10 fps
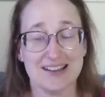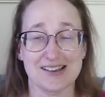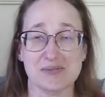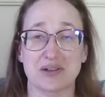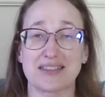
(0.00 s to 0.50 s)

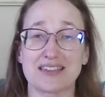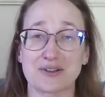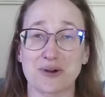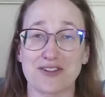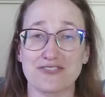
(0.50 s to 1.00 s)
that
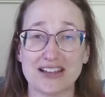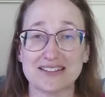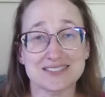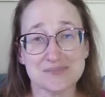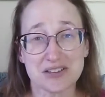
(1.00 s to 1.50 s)
you are
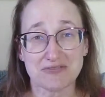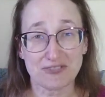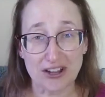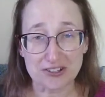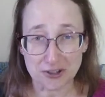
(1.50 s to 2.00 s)
finding something
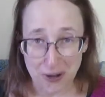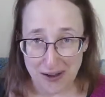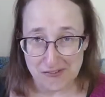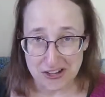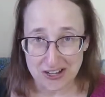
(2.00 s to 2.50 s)
fun to
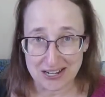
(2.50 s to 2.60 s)
craft on.